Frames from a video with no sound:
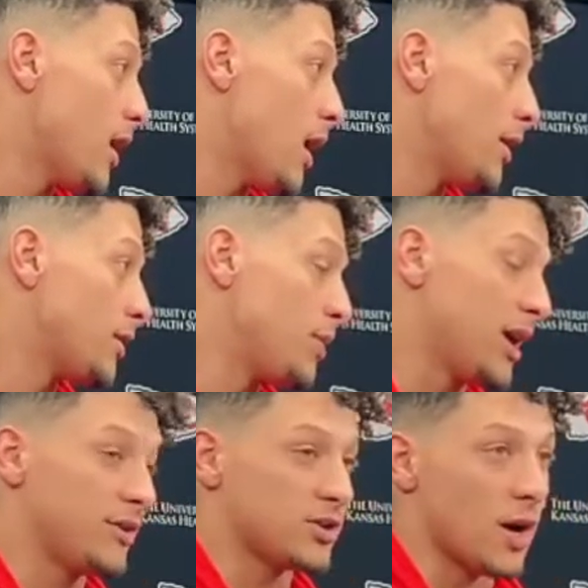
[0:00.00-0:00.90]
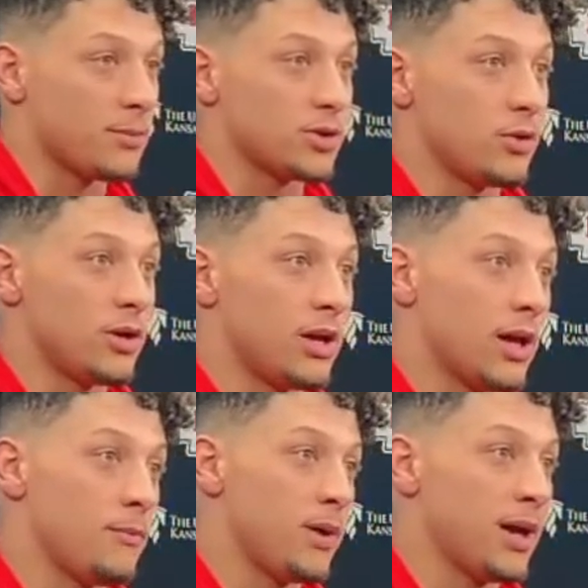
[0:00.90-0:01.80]
uh, to be in this opportunity
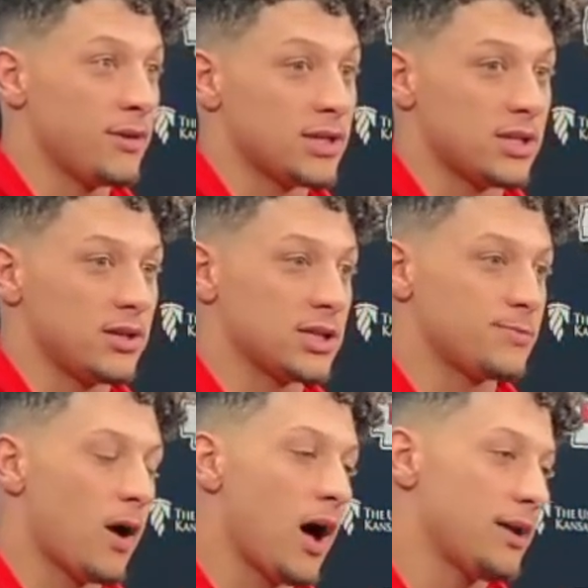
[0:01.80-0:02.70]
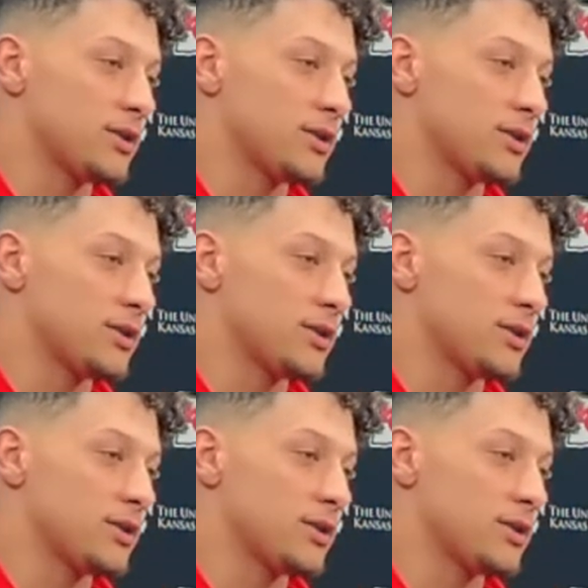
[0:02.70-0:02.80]
and be in this this spot.